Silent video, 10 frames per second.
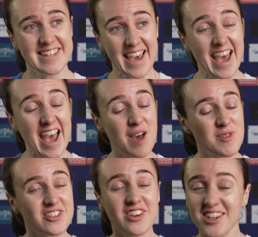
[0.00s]
Yeah, I
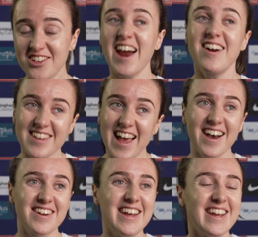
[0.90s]
mean, the Scottish crowd
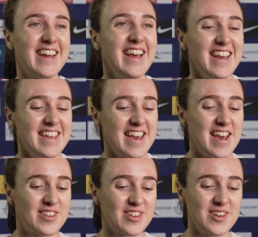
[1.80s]
now.
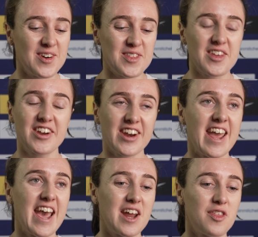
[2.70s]
Yeah, so no, they're
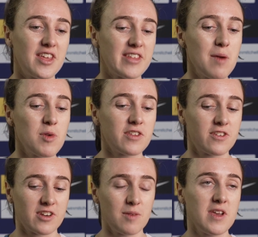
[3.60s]
great. And I think the
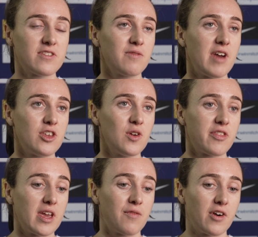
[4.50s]
Eminence is an amazing venue,
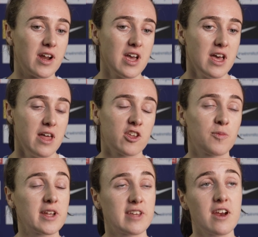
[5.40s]
I think, for the
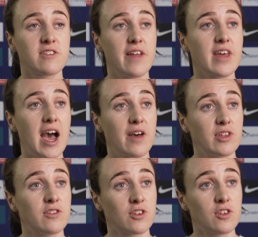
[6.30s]
spectators and the
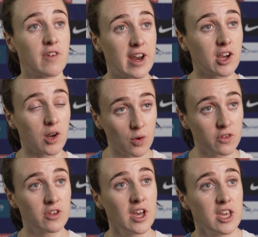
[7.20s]
athletes. So it's very
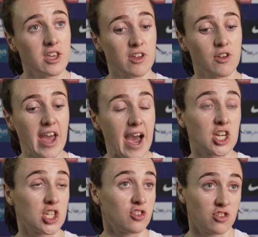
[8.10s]
close. The
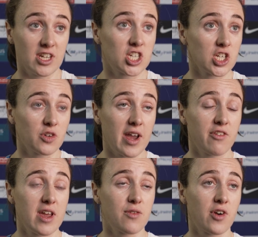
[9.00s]
action is literally
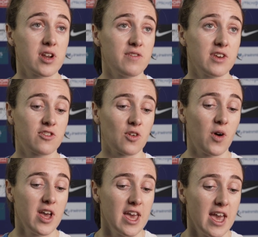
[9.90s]
quite right in front of you. So
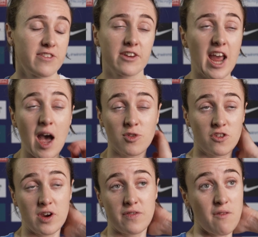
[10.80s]
it's a great
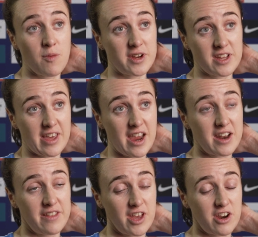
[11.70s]
atmosphere for everybody
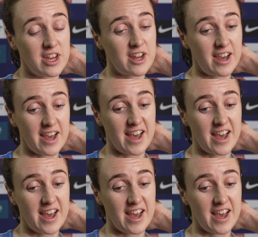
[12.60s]
there in the arena.